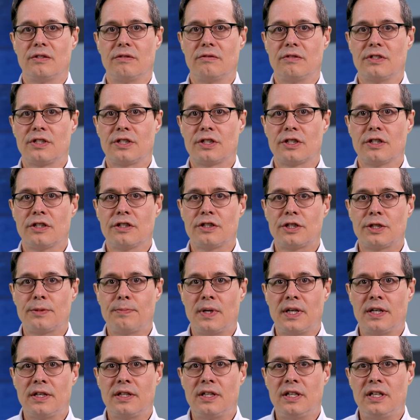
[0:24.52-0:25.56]
Research
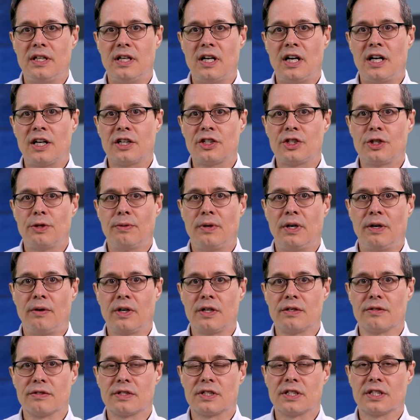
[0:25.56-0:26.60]
by the
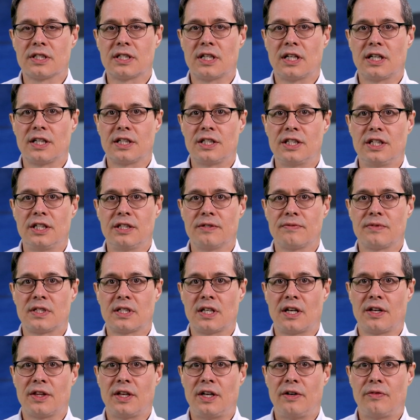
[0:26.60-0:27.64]
Actuarial Society of
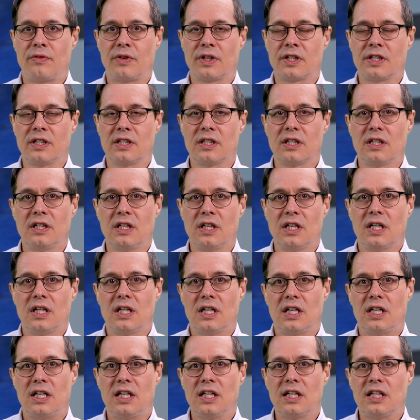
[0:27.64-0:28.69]
South Africa
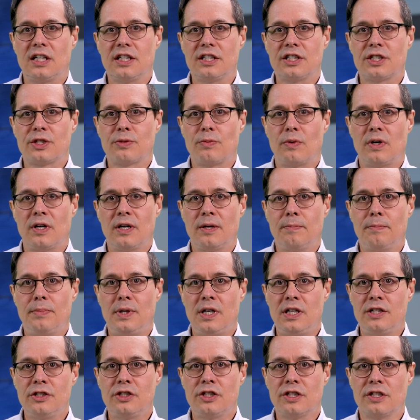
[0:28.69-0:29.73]
highlights why
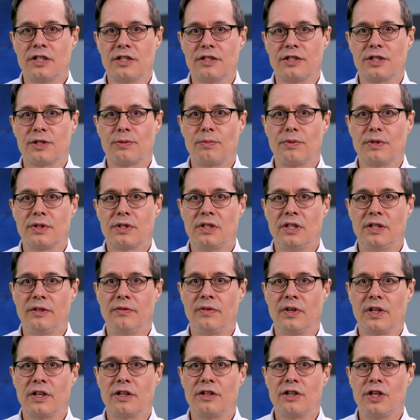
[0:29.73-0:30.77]
pensioners with
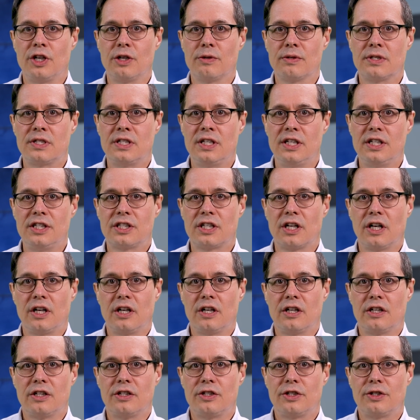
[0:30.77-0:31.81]
living annuities
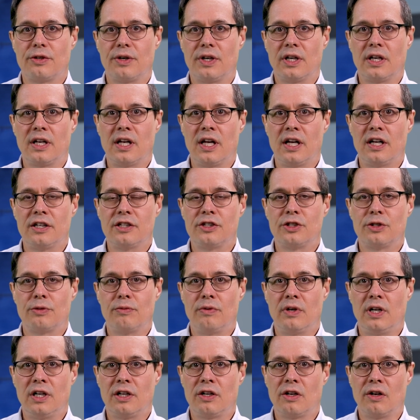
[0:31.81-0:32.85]
should engage
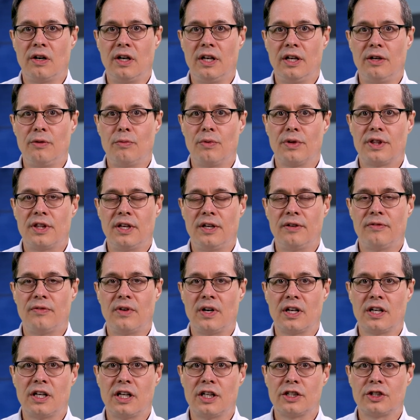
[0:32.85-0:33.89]
regularly with their
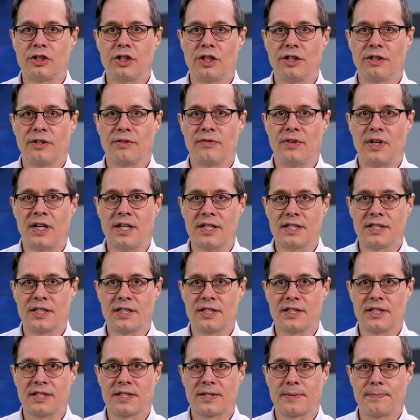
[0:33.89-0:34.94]
financial
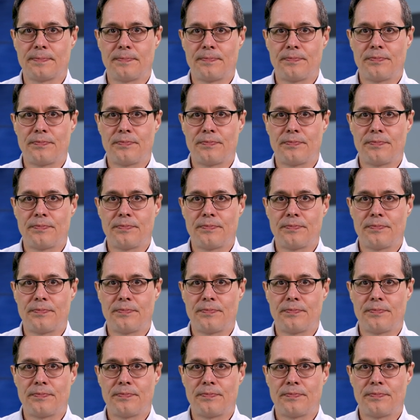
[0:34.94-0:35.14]
advisors.